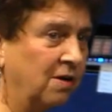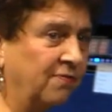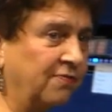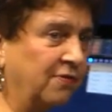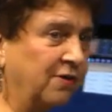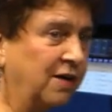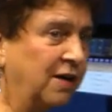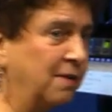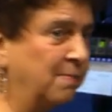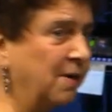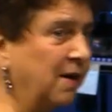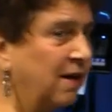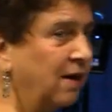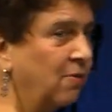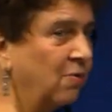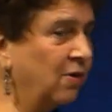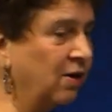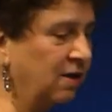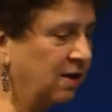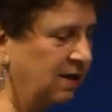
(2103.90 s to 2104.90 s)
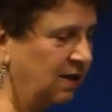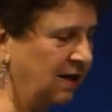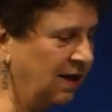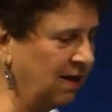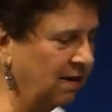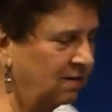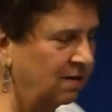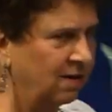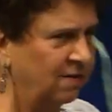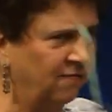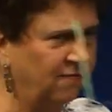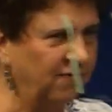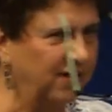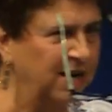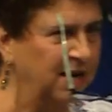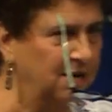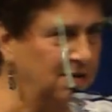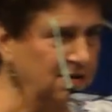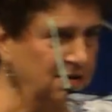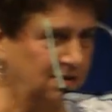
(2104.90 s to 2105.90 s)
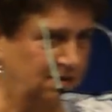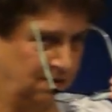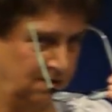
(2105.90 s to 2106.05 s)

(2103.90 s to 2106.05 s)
for anybody working out in the field.